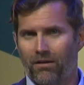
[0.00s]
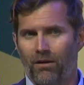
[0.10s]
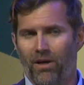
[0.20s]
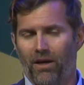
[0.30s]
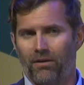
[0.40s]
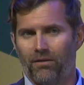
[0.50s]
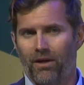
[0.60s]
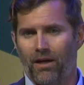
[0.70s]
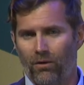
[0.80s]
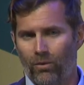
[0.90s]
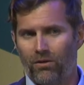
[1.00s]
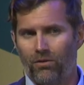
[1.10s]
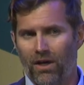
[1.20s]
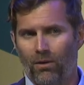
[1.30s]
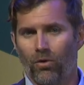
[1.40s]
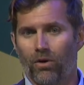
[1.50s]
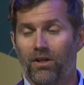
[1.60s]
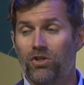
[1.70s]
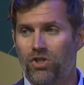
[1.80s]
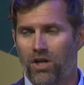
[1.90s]
about how we do that work
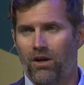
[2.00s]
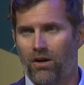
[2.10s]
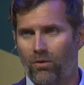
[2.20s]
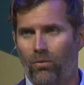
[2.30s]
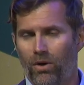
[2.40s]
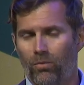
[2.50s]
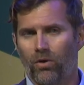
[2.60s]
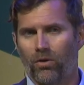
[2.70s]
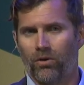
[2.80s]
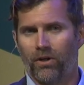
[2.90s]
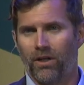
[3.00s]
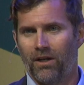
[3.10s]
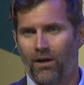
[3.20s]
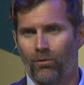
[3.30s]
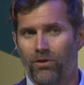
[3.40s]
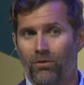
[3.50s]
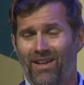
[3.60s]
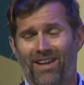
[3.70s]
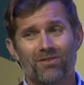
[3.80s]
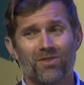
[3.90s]
and share what we're learning and how we're doing
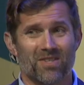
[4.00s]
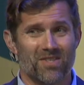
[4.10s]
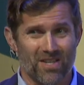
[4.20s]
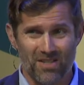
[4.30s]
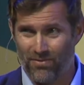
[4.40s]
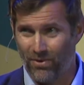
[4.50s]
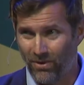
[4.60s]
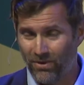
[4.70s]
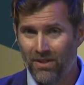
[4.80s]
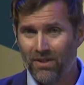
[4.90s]
and how successful